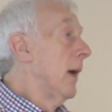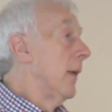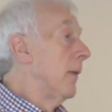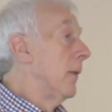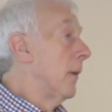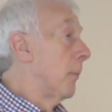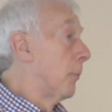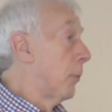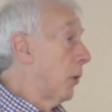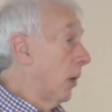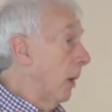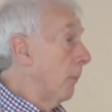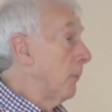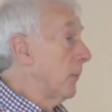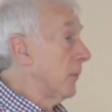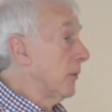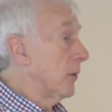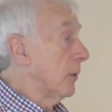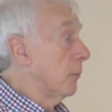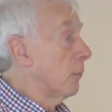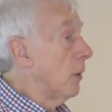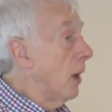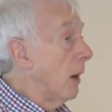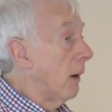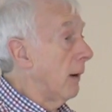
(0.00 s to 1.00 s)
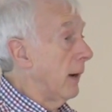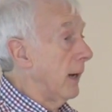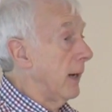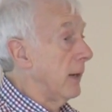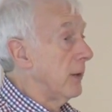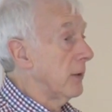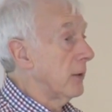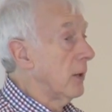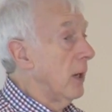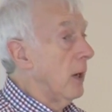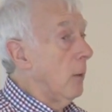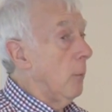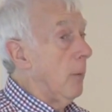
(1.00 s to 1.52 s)
the problems
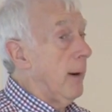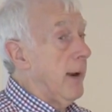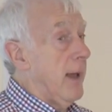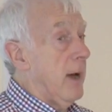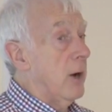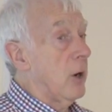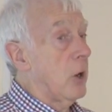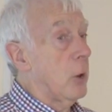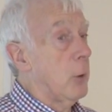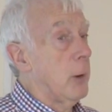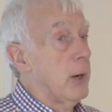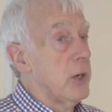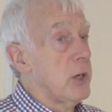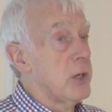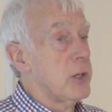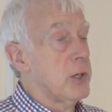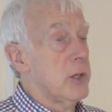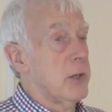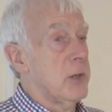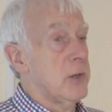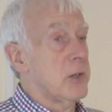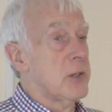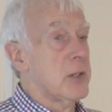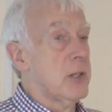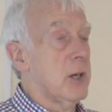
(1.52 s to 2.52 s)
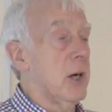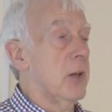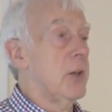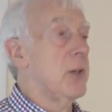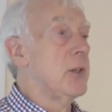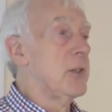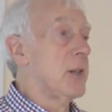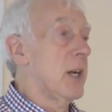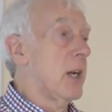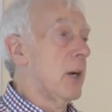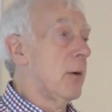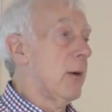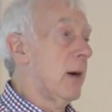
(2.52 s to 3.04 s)
arise when our questions start to
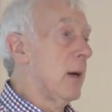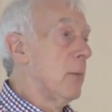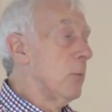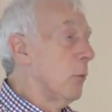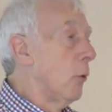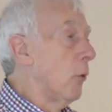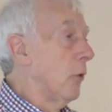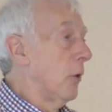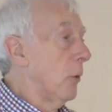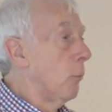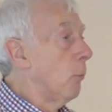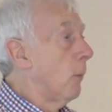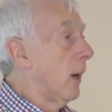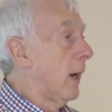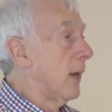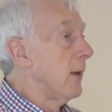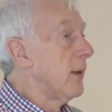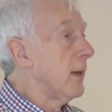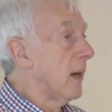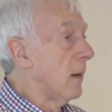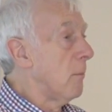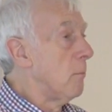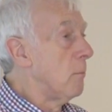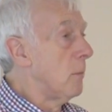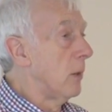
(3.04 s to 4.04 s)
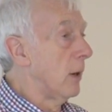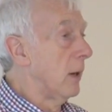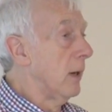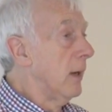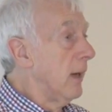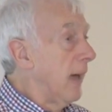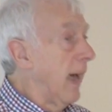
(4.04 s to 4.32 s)
generate more than one number.